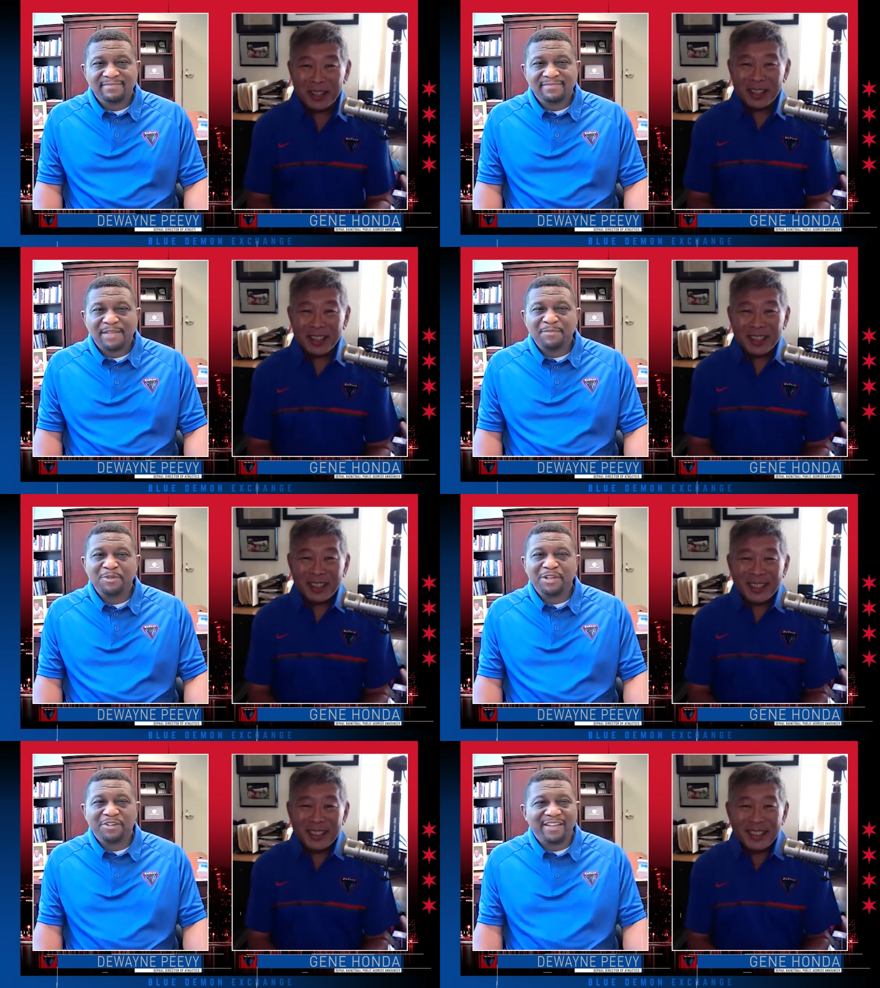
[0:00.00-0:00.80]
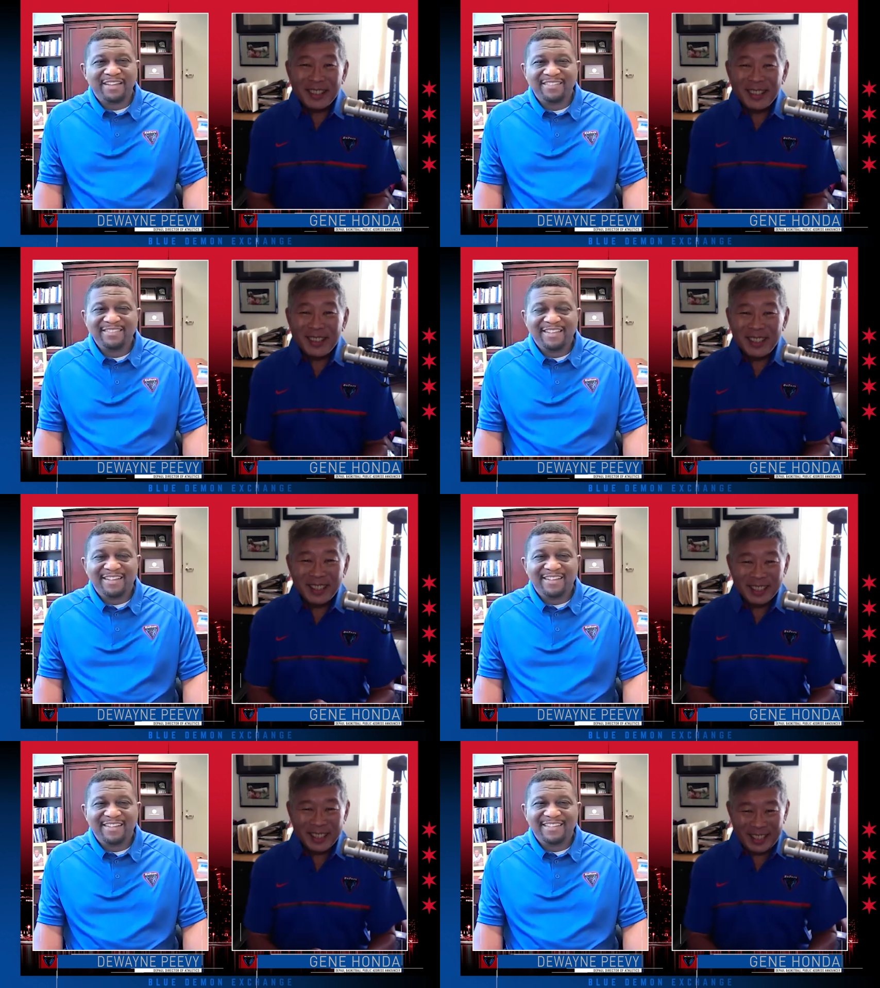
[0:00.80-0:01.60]
Speaker 1: I'm doing great.
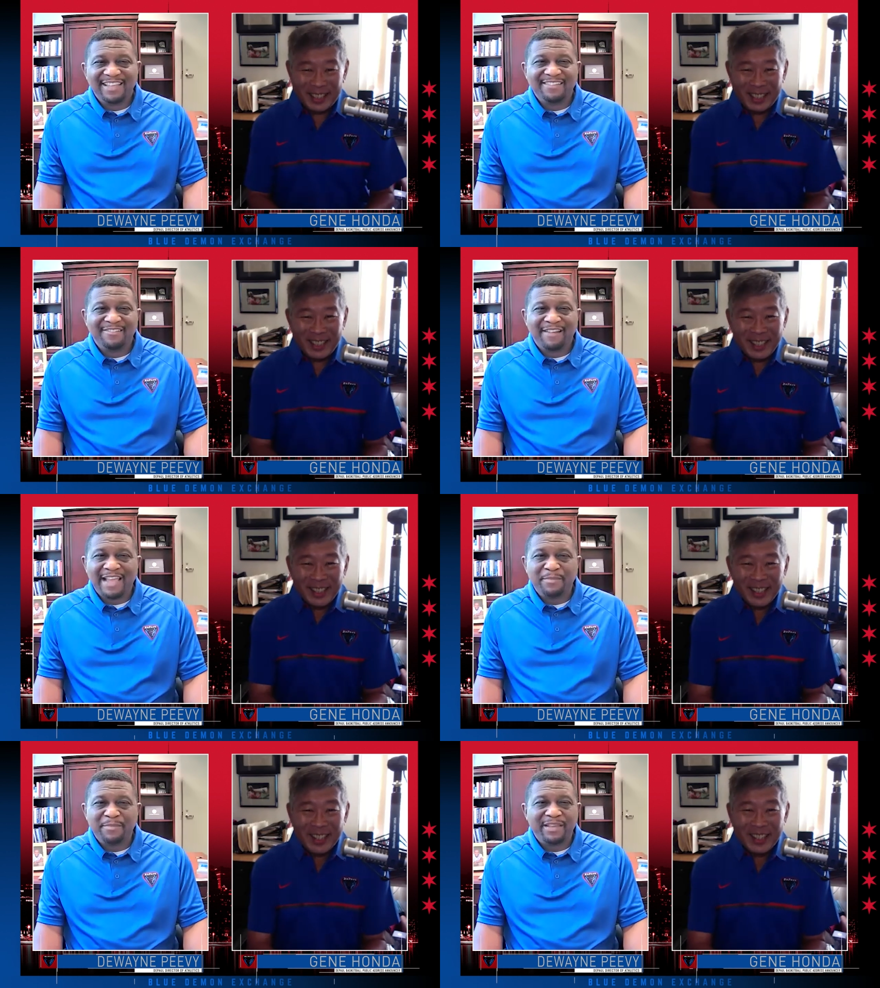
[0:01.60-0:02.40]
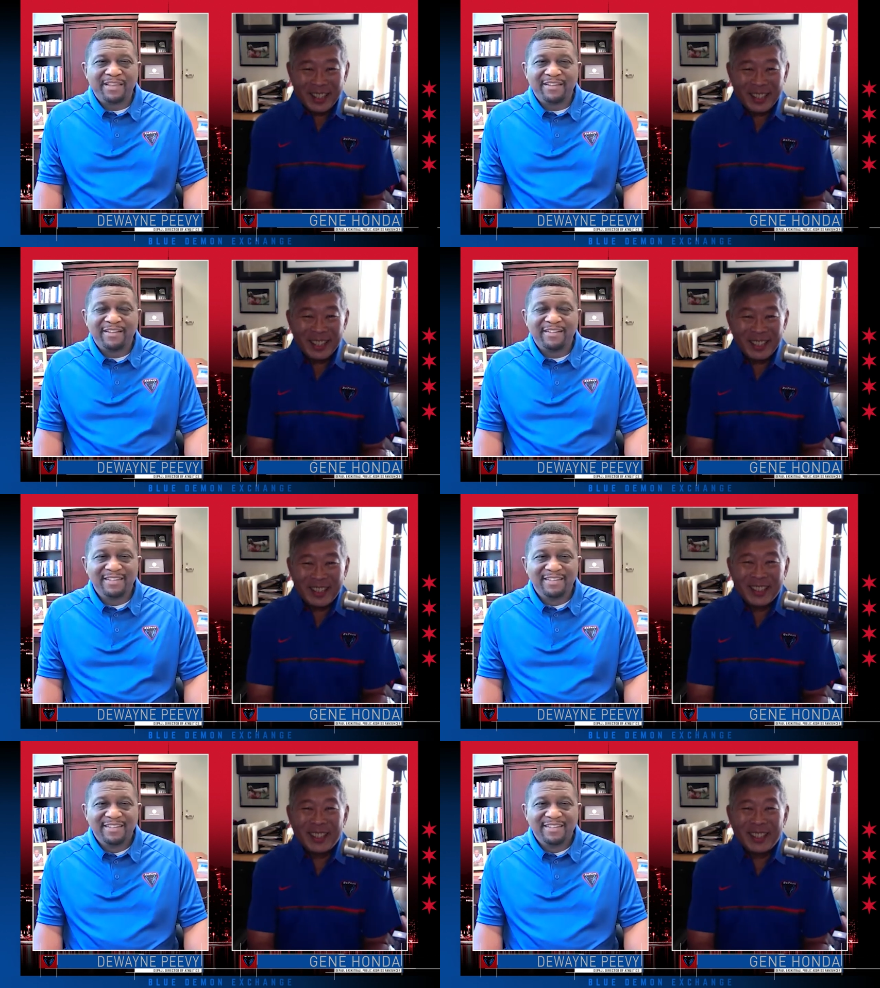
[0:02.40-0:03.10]
Uh, glad, to be here.